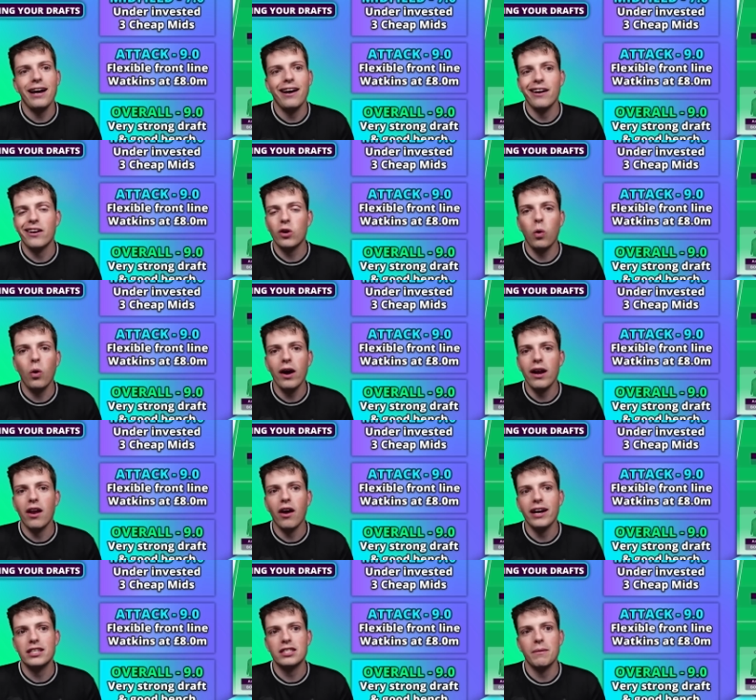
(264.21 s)
I quite
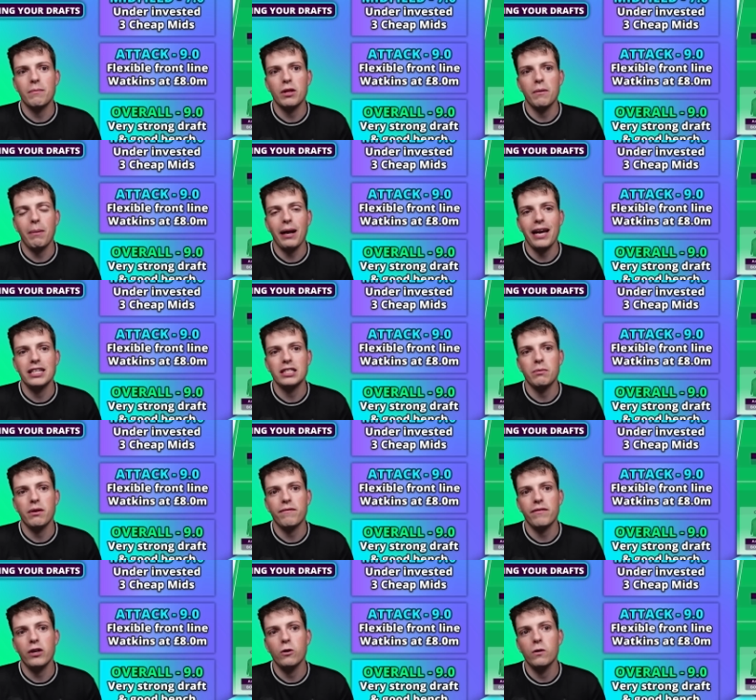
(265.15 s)
like some of the players in
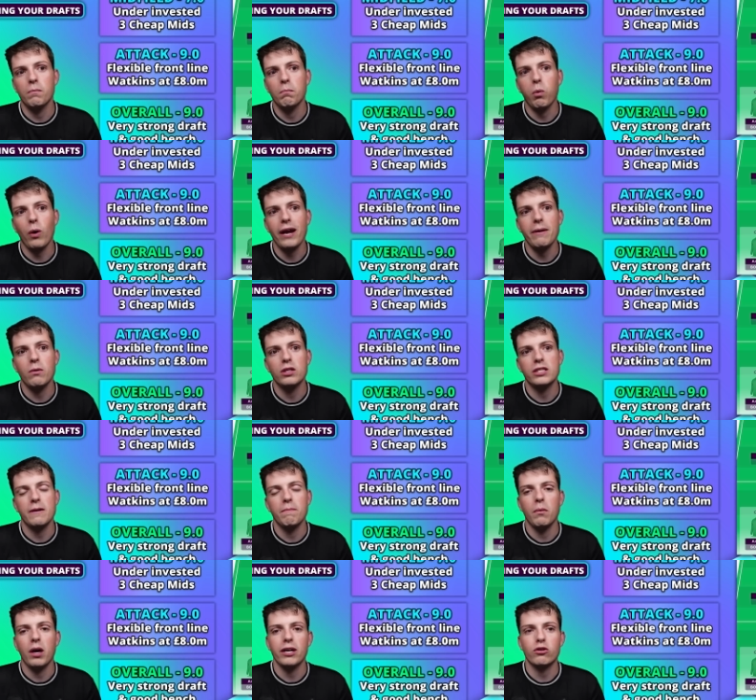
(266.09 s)
midfield, and Mbeumo's in
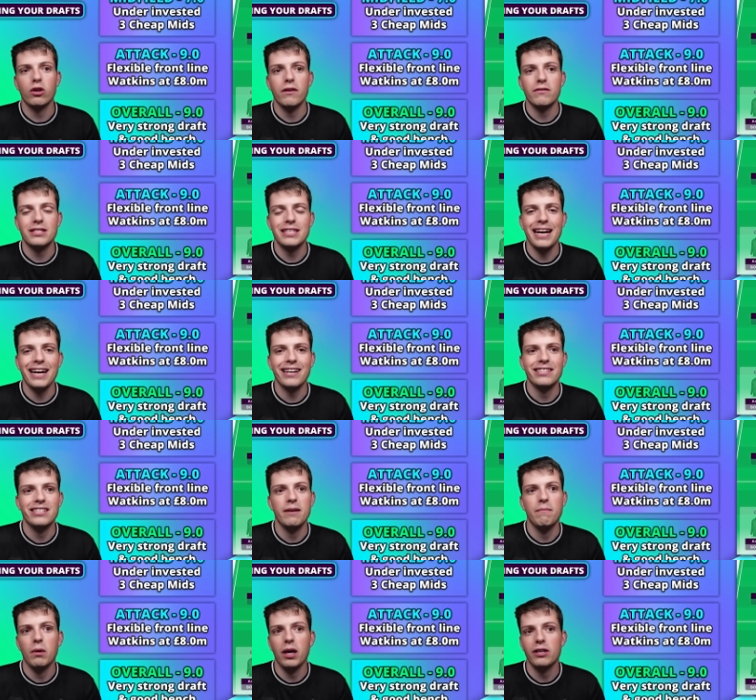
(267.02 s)
my draft, Saka's
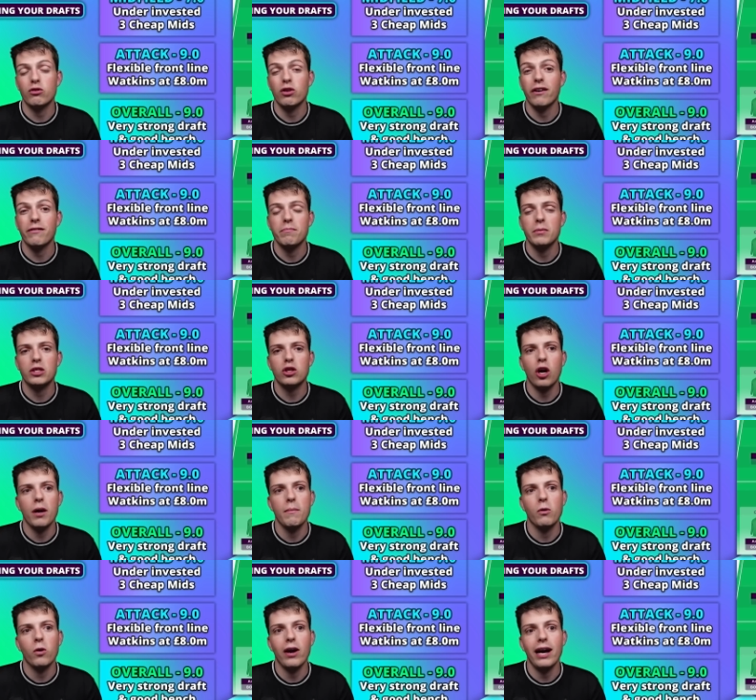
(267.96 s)
in my draft,
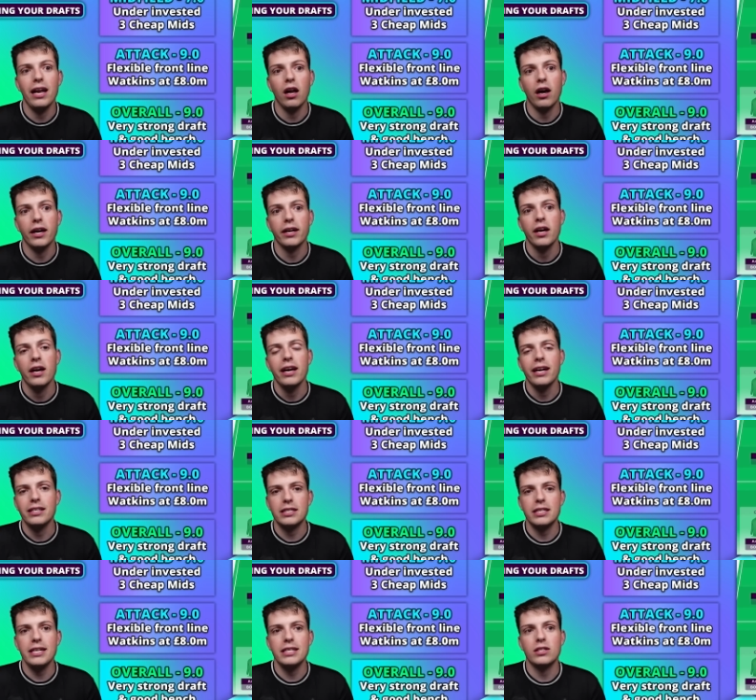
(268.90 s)
Mitoma I like, and
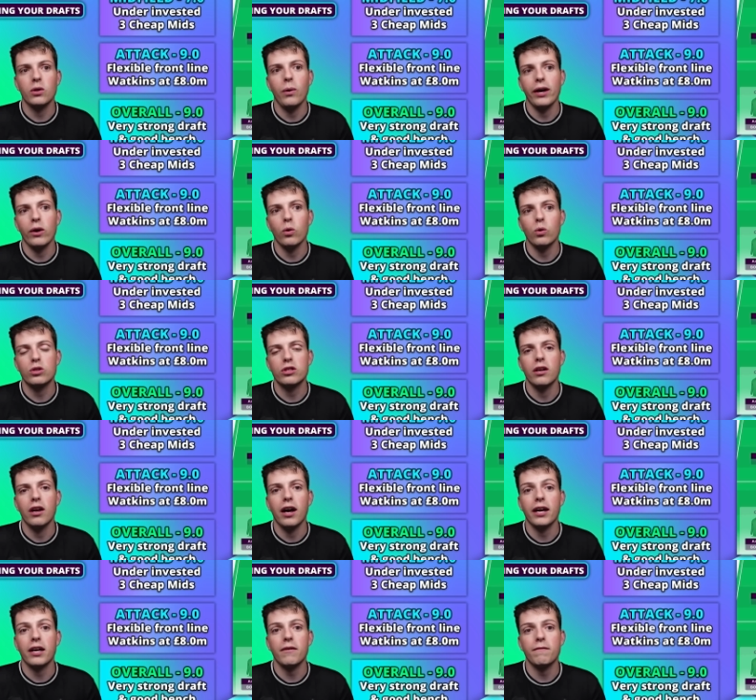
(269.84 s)
Enciso I also
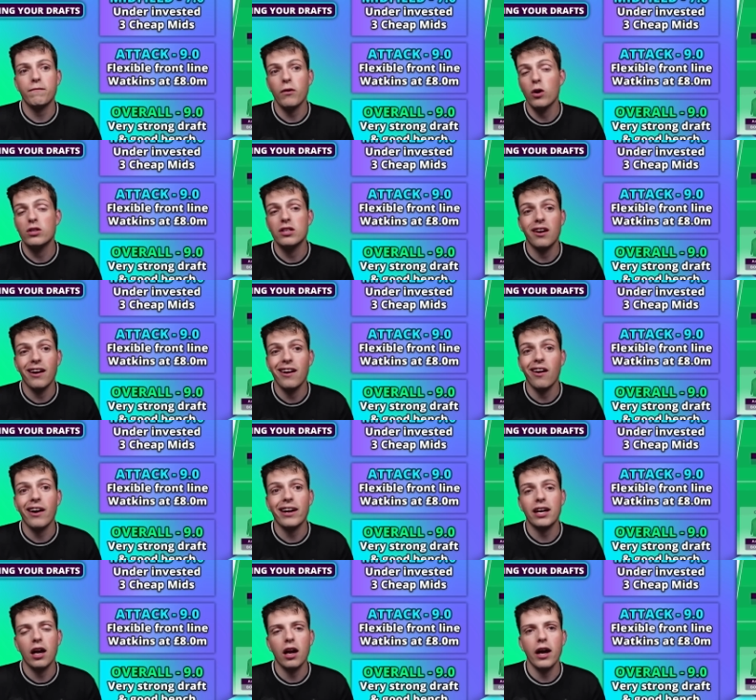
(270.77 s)
like, Foden I
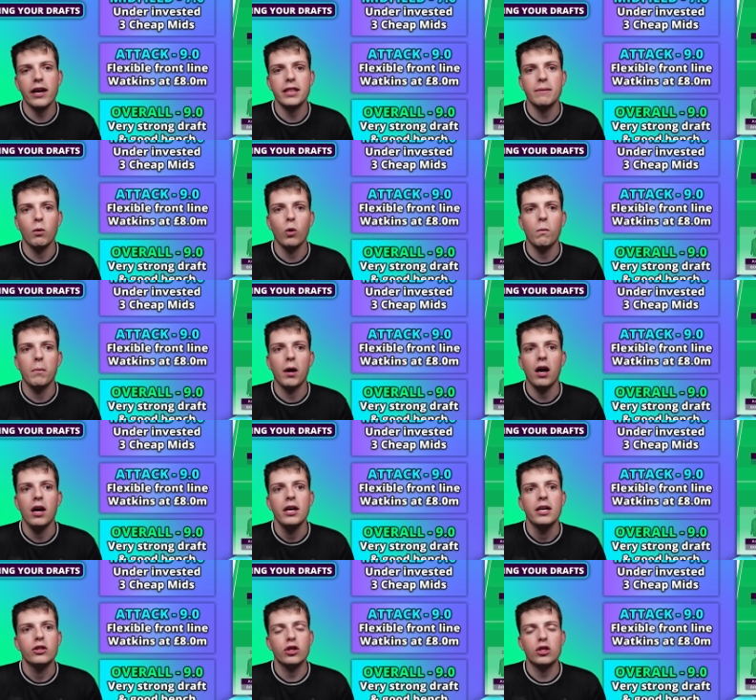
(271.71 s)
like them all, but
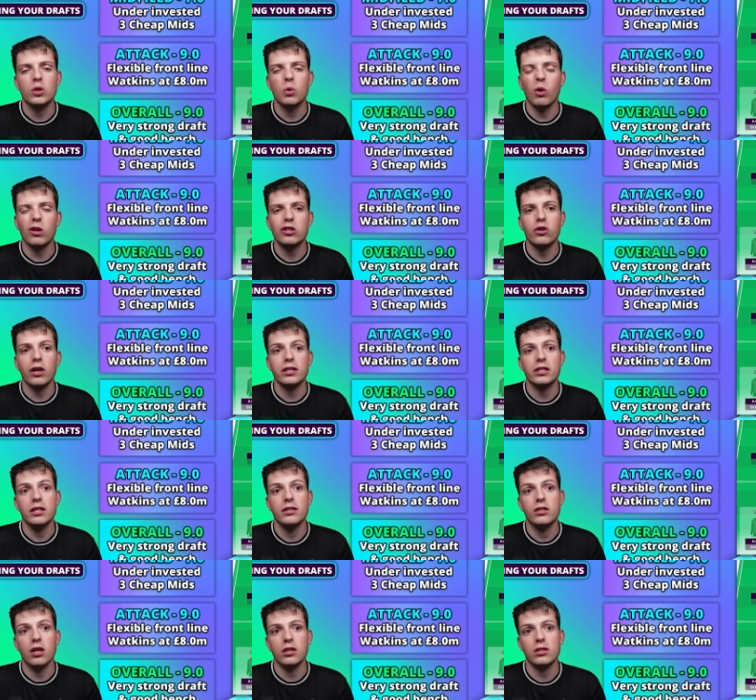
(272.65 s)
just squad structure
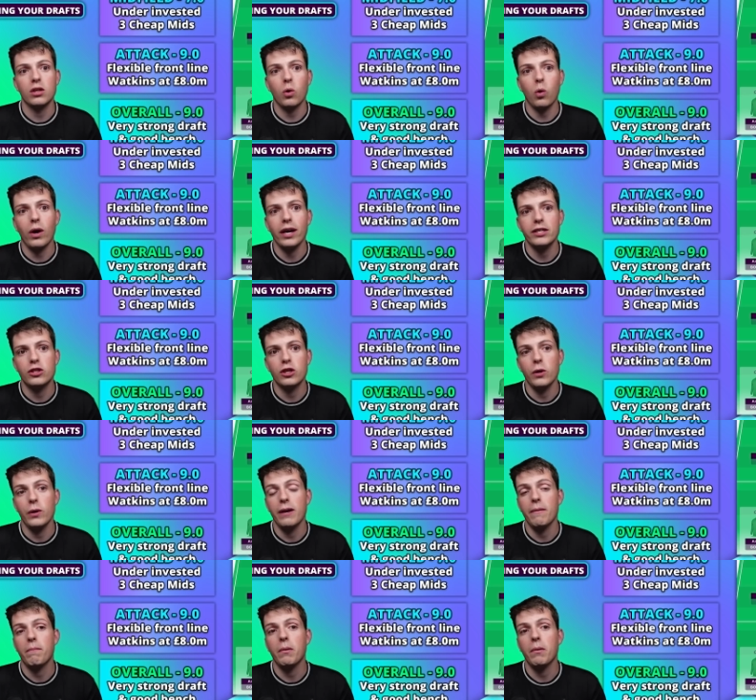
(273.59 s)
doesn't quite do it.